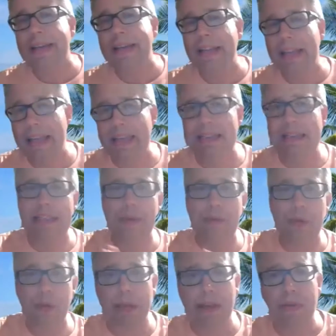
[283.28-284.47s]
easy when
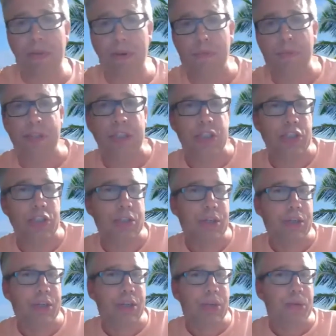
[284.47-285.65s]
you play third position
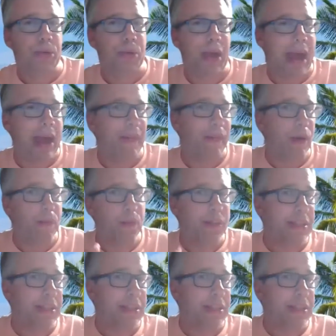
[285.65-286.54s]
to end up with these